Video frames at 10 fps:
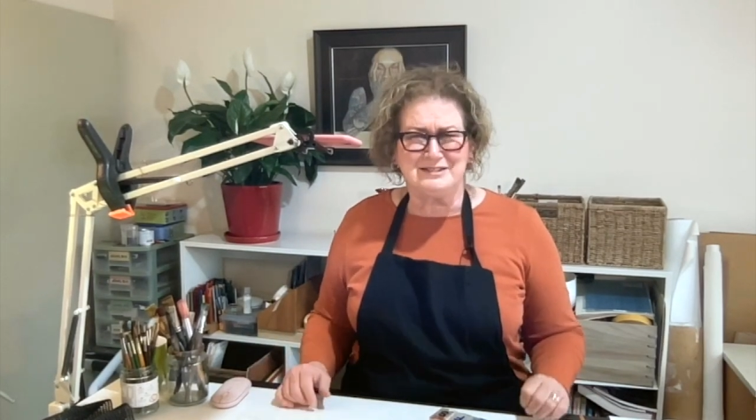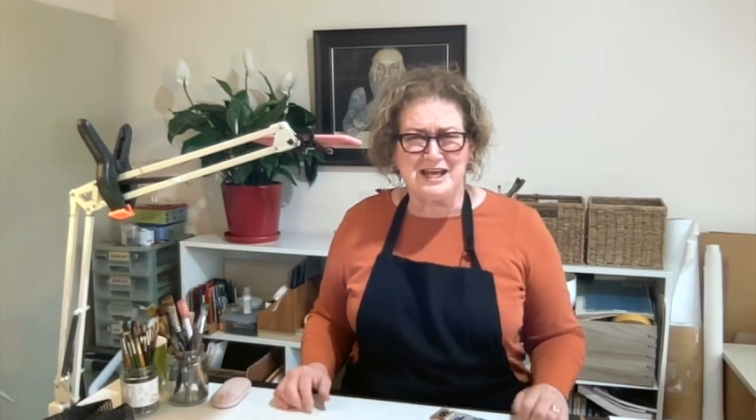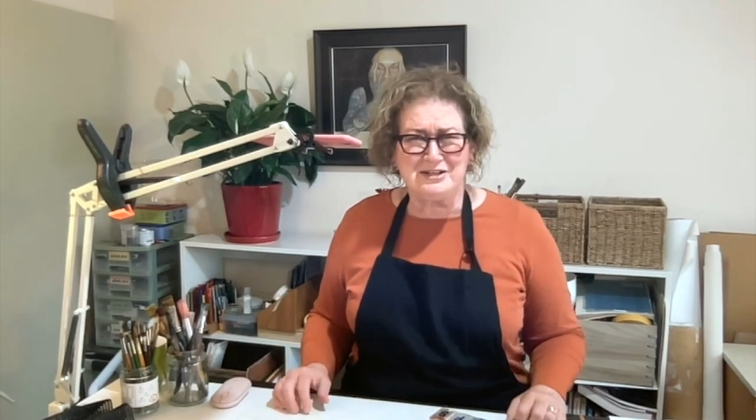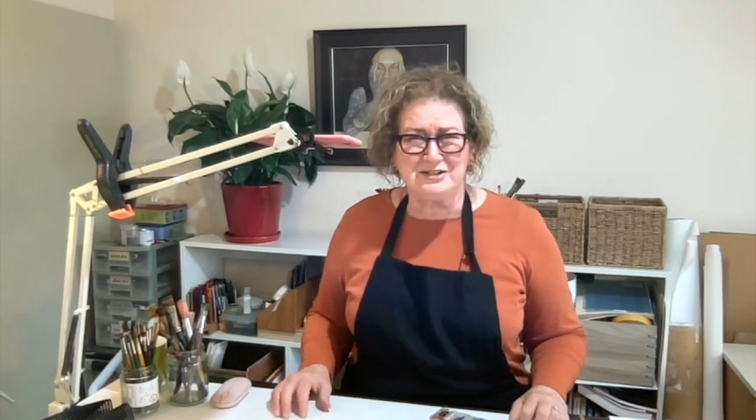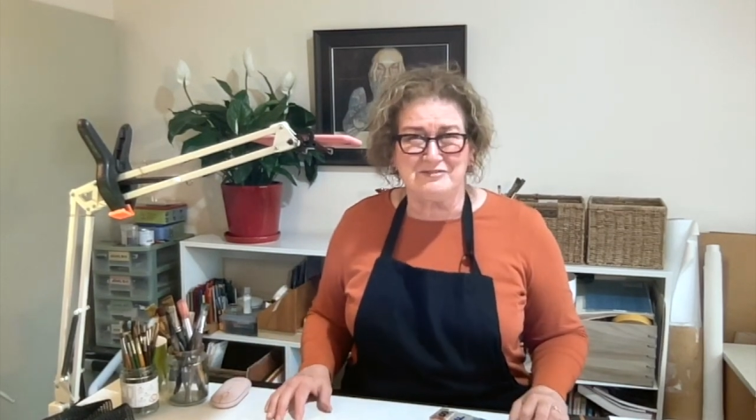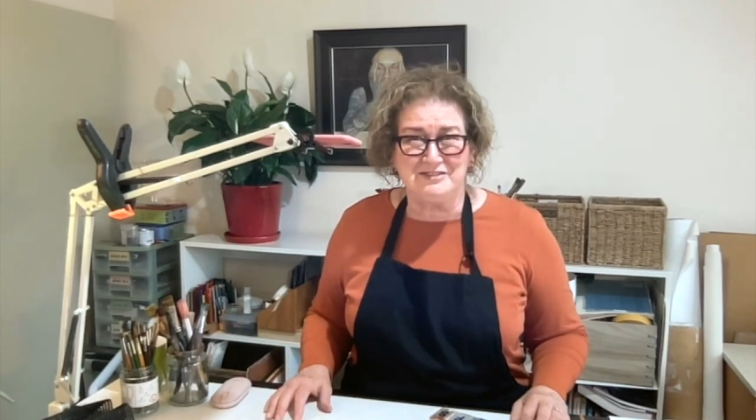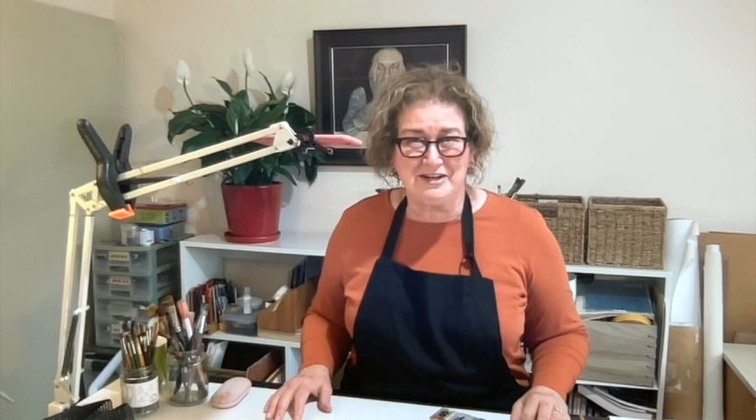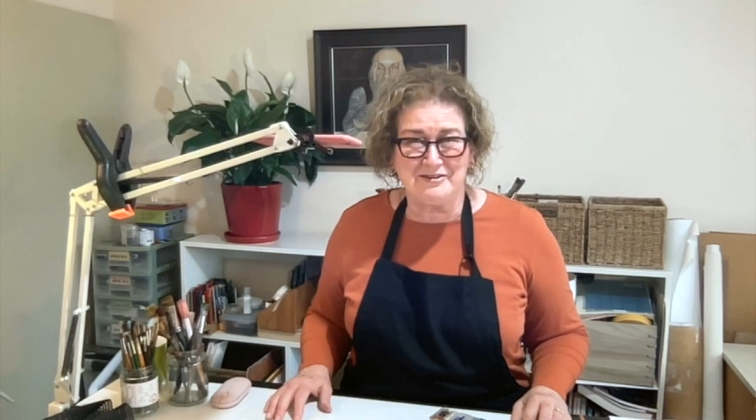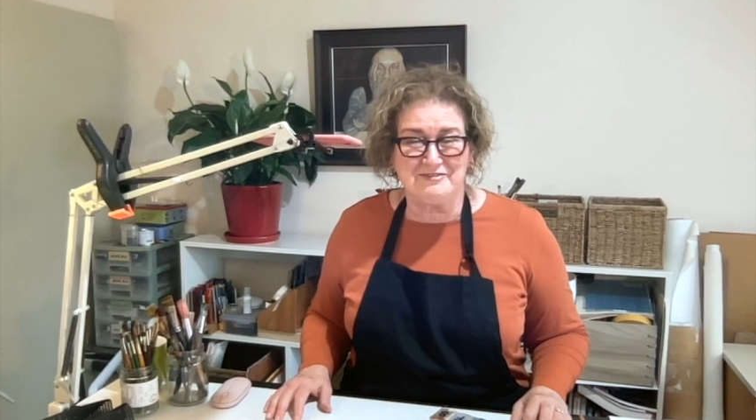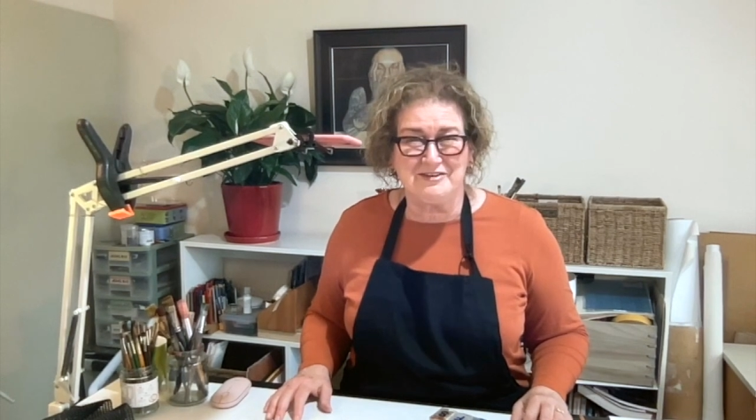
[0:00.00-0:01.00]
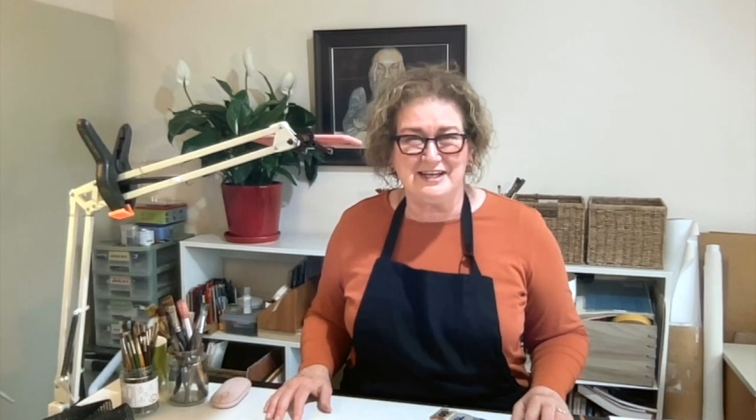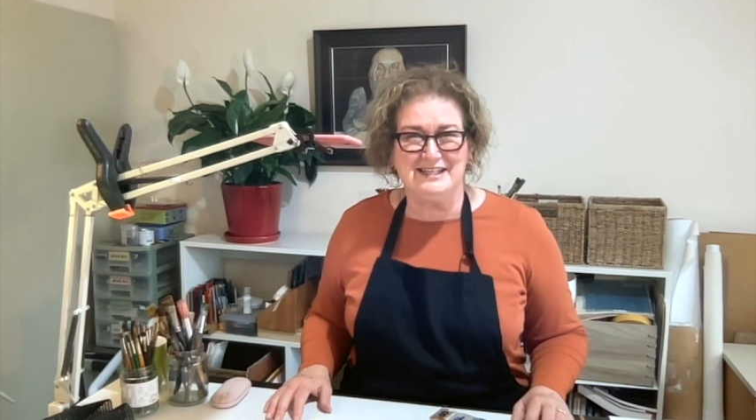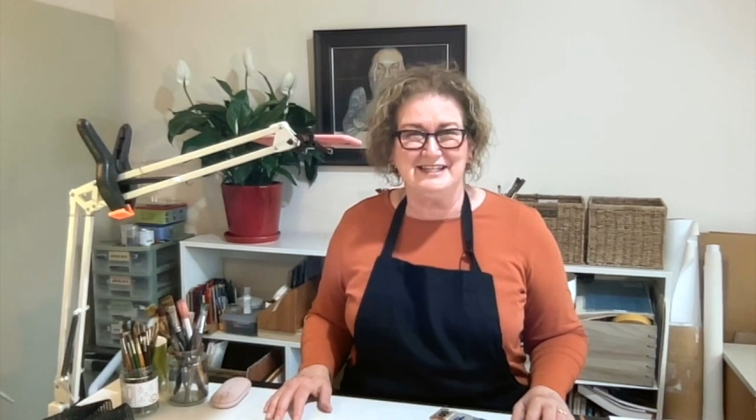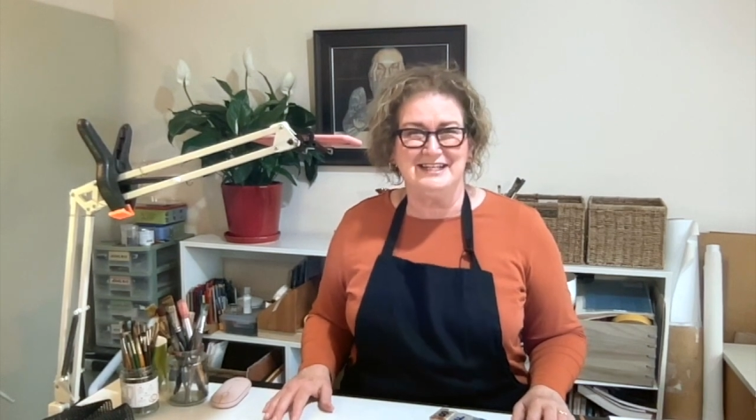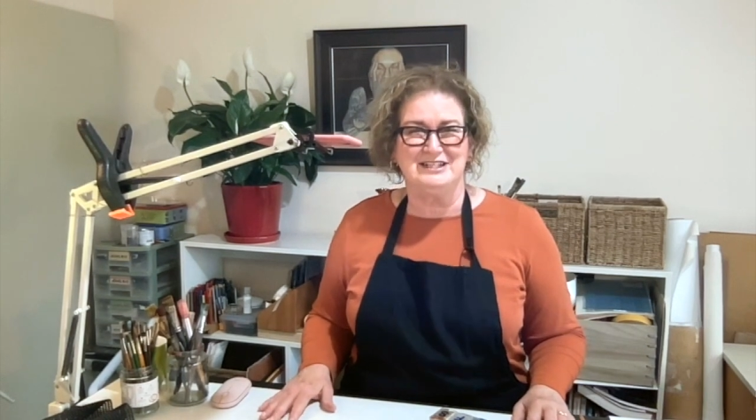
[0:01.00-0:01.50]
actually a
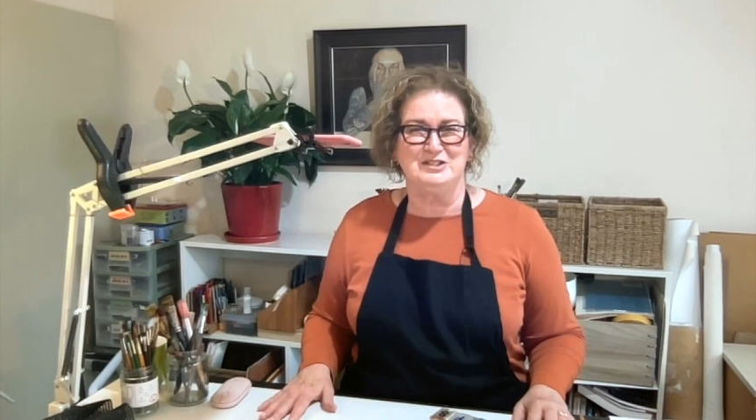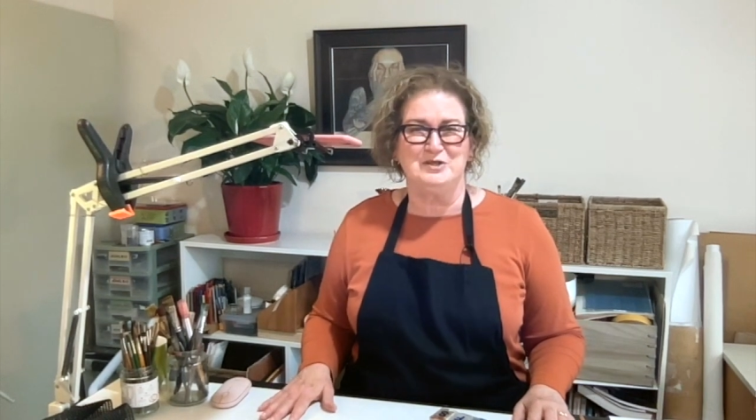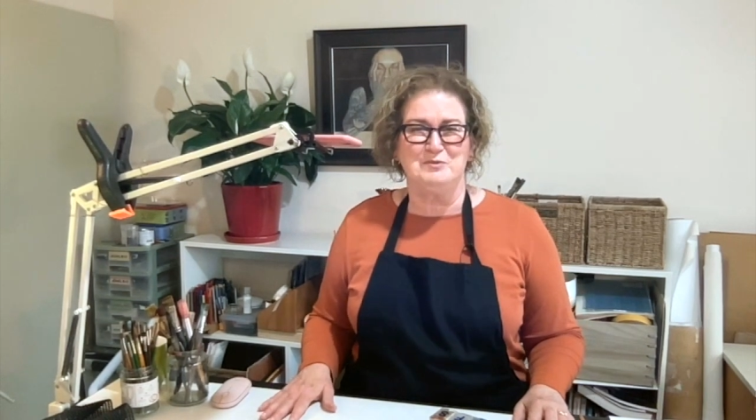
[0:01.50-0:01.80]
terrifying thing to do,